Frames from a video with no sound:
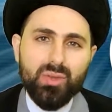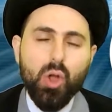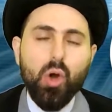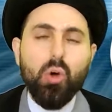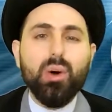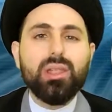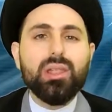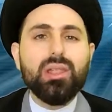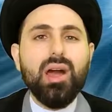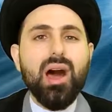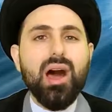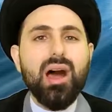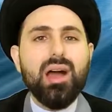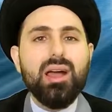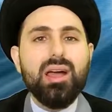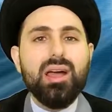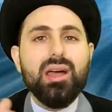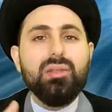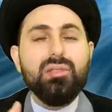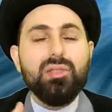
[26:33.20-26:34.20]
Oh
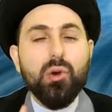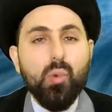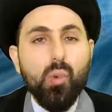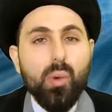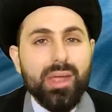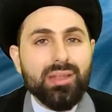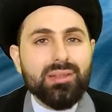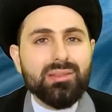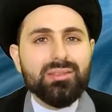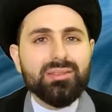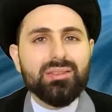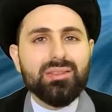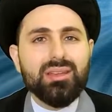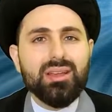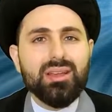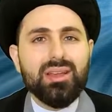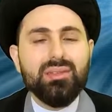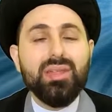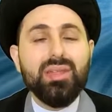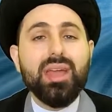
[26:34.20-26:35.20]
Allah, the wind
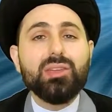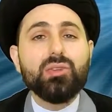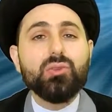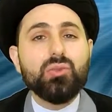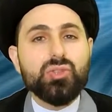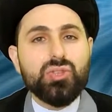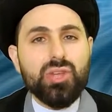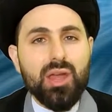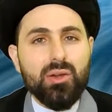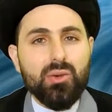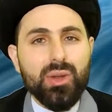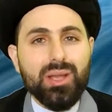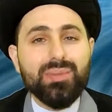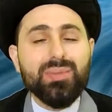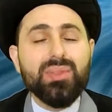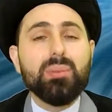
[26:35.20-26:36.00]
that you generate,